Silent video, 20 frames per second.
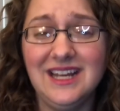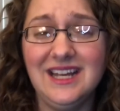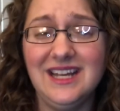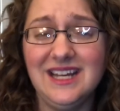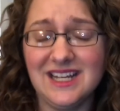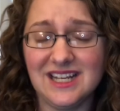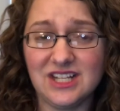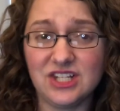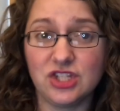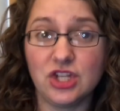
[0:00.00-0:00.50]

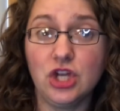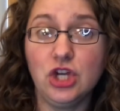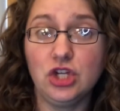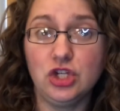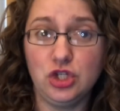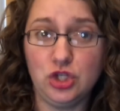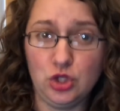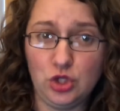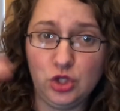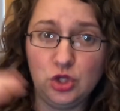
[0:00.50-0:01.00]
is
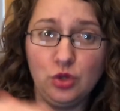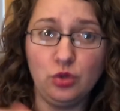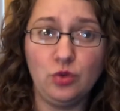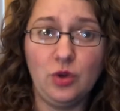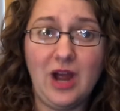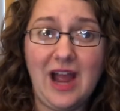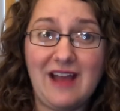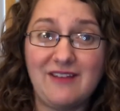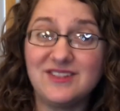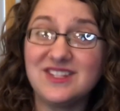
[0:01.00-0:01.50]
do you
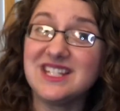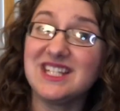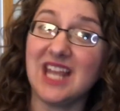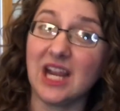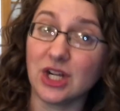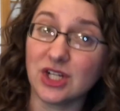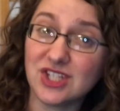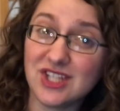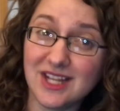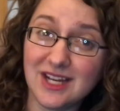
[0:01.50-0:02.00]
have
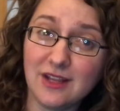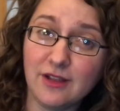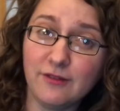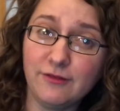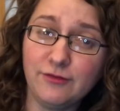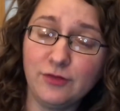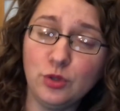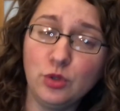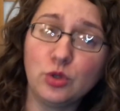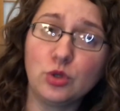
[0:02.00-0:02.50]
scarcity of
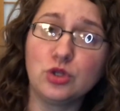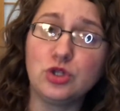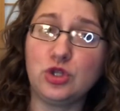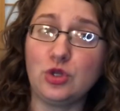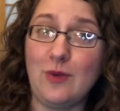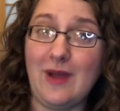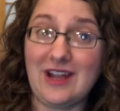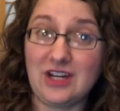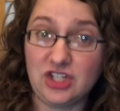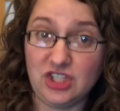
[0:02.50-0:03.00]
food, or do you
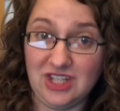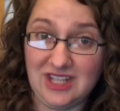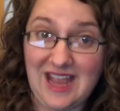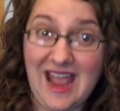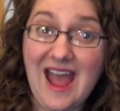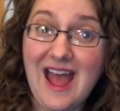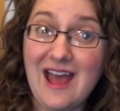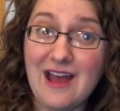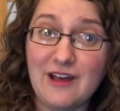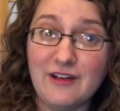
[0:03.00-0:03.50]
actually
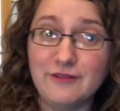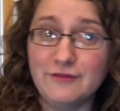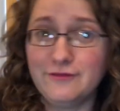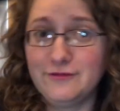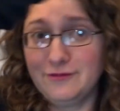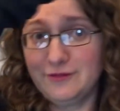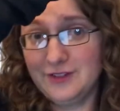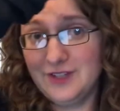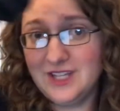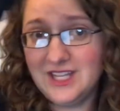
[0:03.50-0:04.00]
have
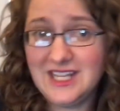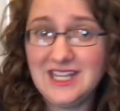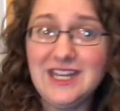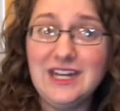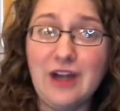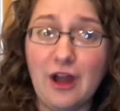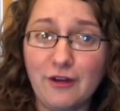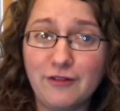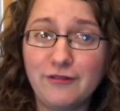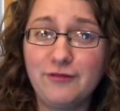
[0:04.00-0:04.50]

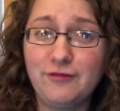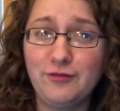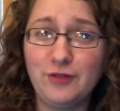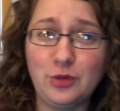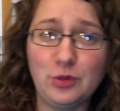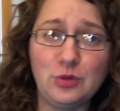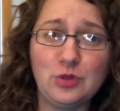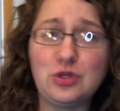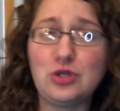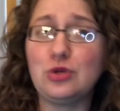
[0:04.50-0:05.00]
enough
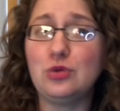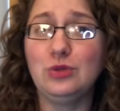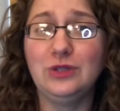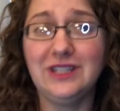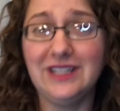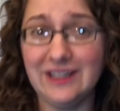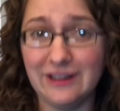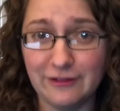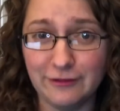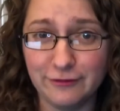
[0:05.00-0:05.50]
food to
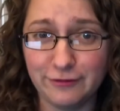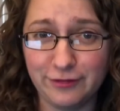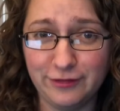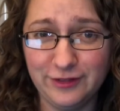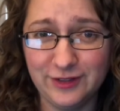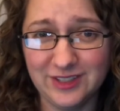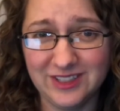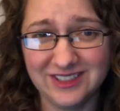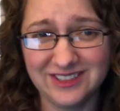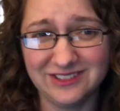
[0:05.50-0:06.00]
live,
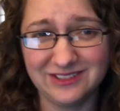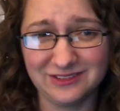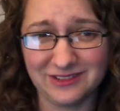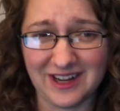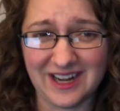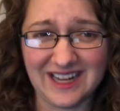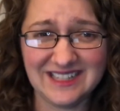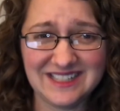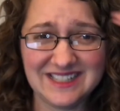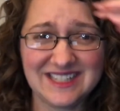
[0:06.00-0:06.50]

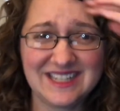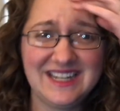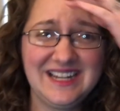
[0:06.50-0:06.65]
right?